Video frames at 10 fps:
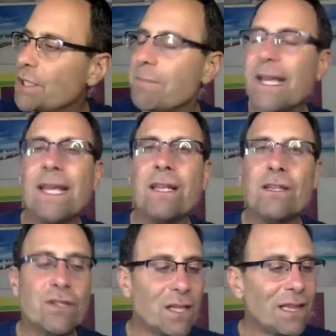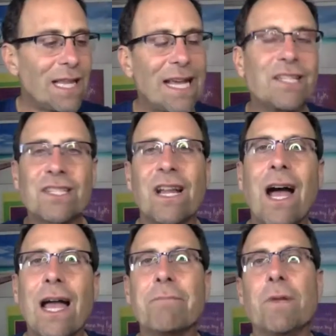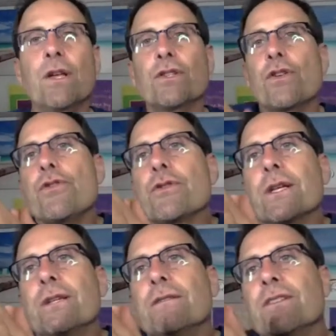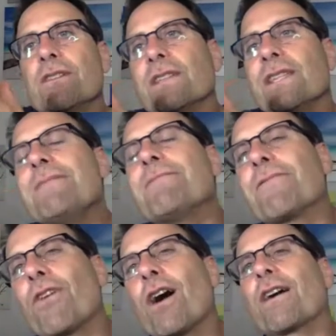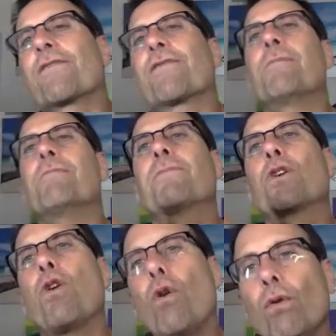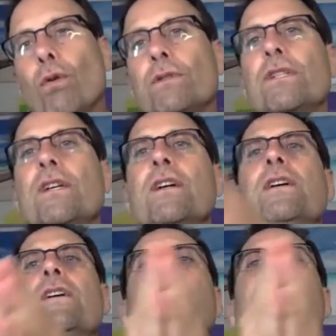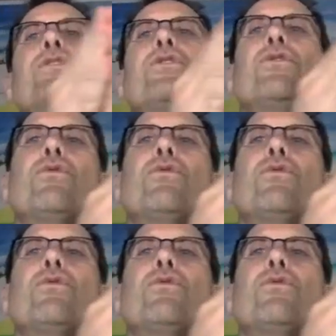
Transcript: means less time. So you can leapfrog from cold to